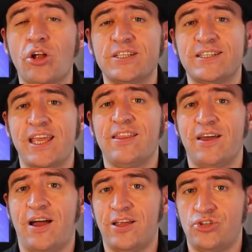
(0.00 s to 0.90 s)
not to say
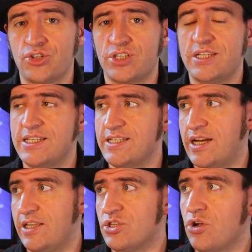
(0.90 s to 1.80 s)
that I just did design.